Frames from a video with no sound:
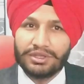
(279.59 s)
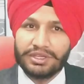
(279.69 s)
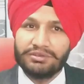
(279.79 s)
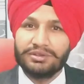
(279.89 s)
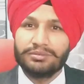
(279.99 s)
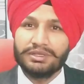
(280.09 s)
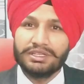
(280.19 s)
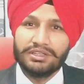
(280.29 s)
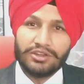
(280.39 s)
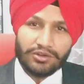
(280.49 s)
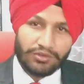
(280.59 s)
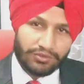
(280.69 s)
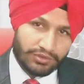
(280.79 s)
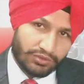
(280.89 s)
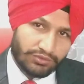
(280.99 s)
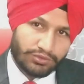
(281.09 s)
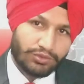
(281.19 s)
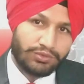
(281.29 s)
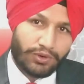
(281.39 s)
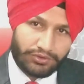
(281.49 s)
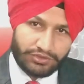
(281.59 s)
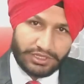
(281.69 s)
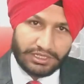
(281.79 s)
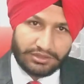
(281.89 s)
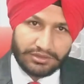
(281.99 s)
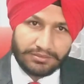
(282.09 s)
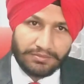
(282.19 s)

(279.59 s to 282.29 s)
he will be too fortunate.